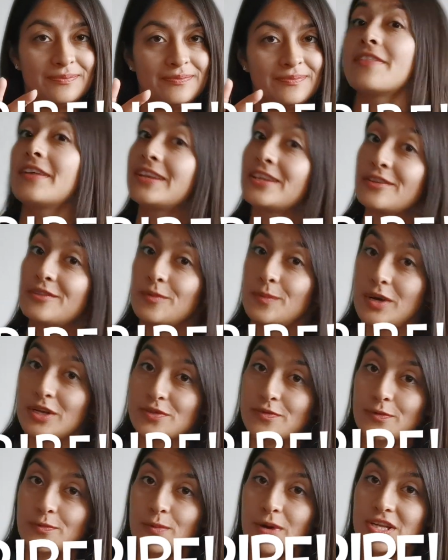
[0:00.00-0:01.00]
Thank you so much
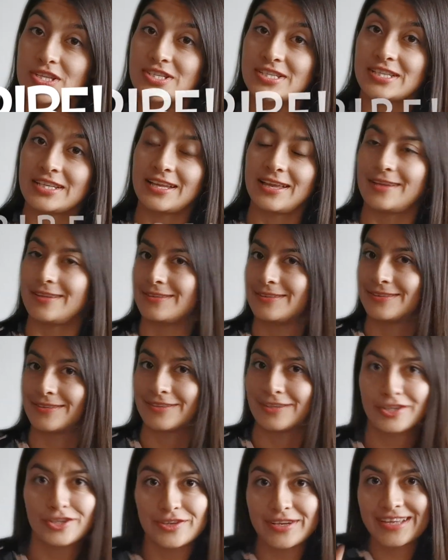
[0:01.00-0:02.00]
for watching, and
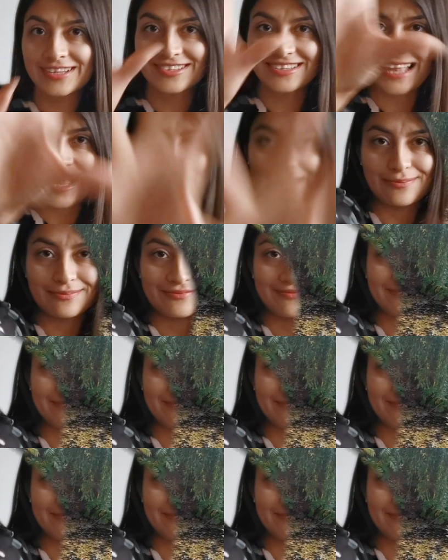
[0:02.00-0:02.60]
see you next time.